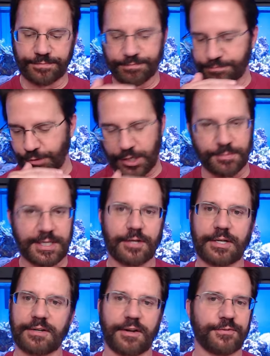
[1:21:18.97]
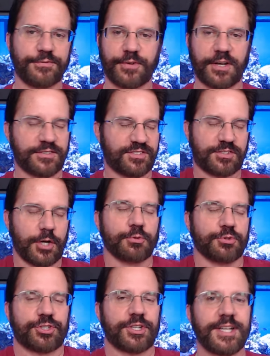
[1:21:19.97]
bring them down a
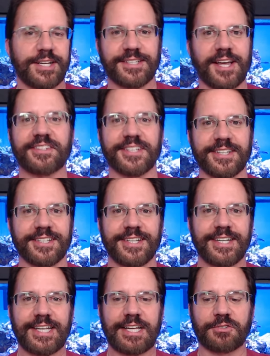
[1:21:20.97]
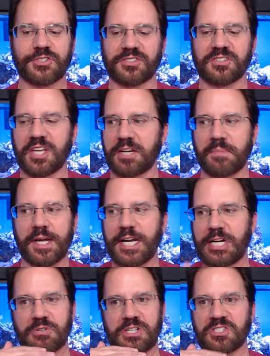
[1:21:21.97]
scotch, nothing. It was just like my
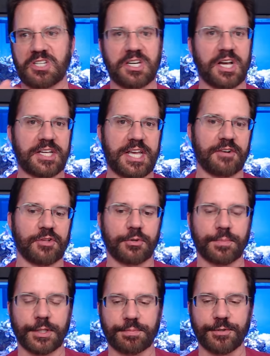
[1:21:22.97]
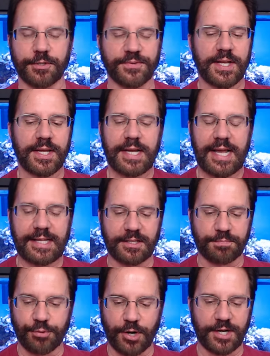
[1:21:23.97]
nitrates did not care. They were bulletproof. And the
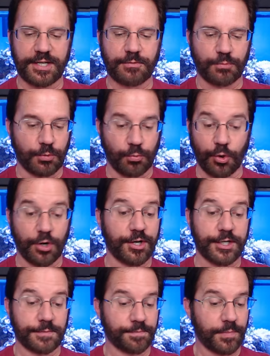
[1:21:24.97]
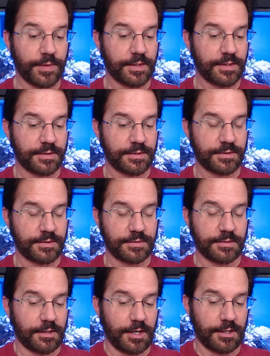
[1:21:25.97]
product would work.
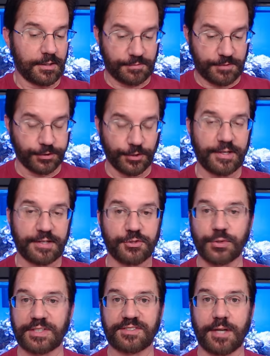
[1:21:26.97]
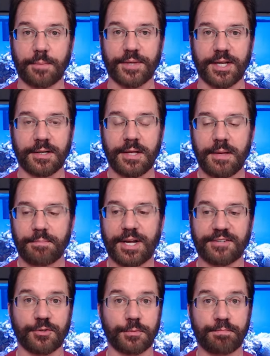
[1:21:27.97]
Clearly, it was doing something
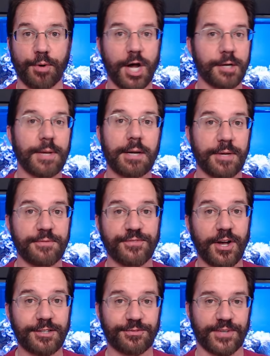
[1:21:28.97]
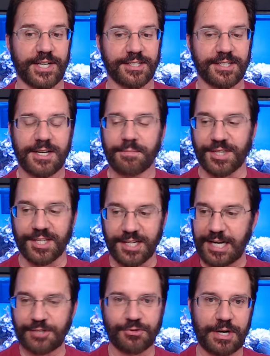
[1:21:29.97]
because it would bottom out my phosphate, but the
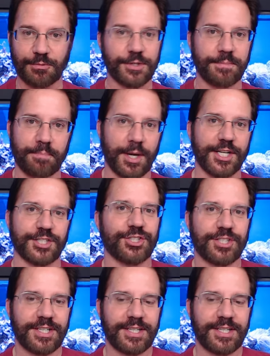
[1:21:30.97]
nitrate wouldn't budge.